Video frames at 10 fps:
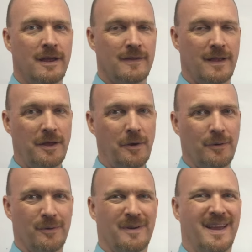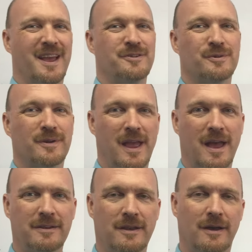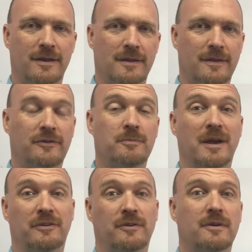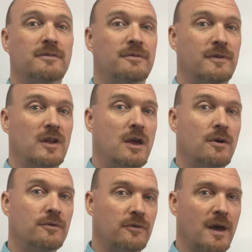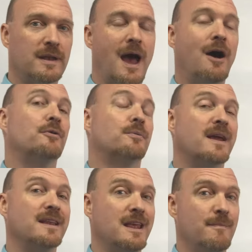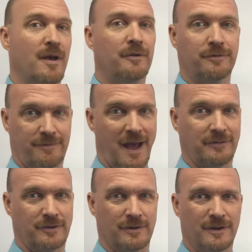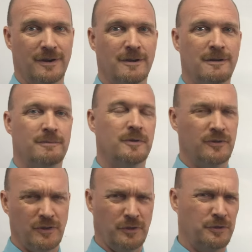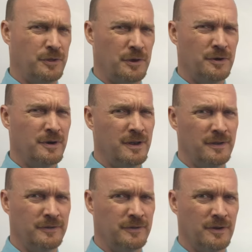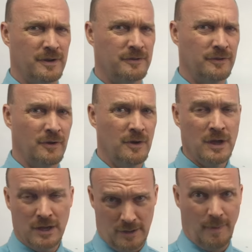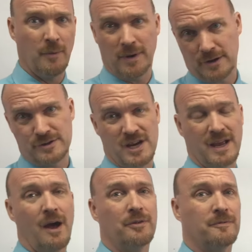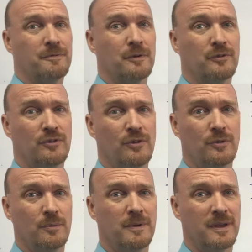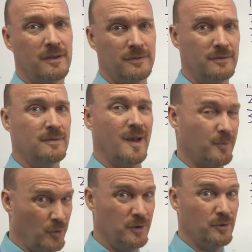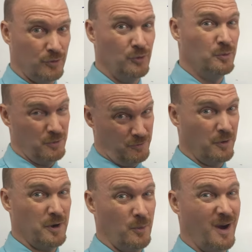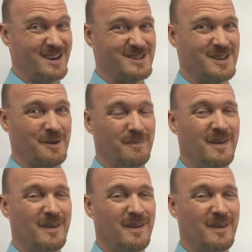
Hello, Andrew again. This is my series of videos on how to write emails faster. This is the third in the series, so you might want to go check out the first two because I'm going to assume you've already watched them.